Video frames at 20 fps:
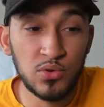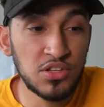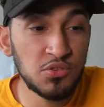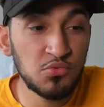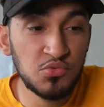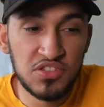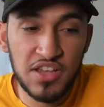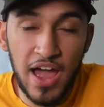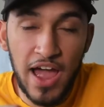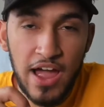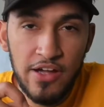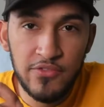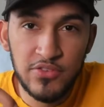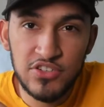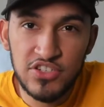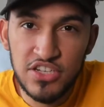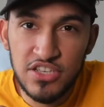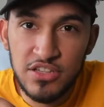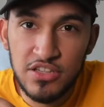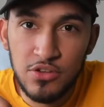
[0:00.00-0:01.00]
he was
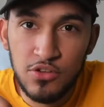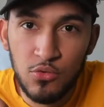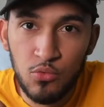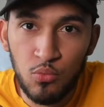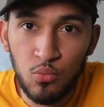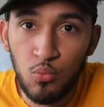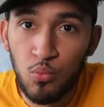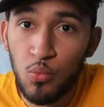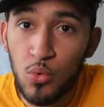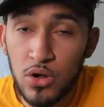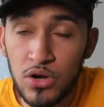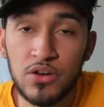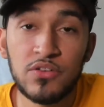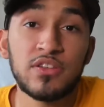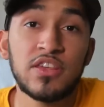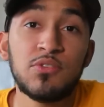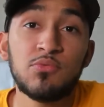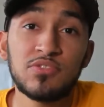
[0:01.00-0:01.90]
averaging he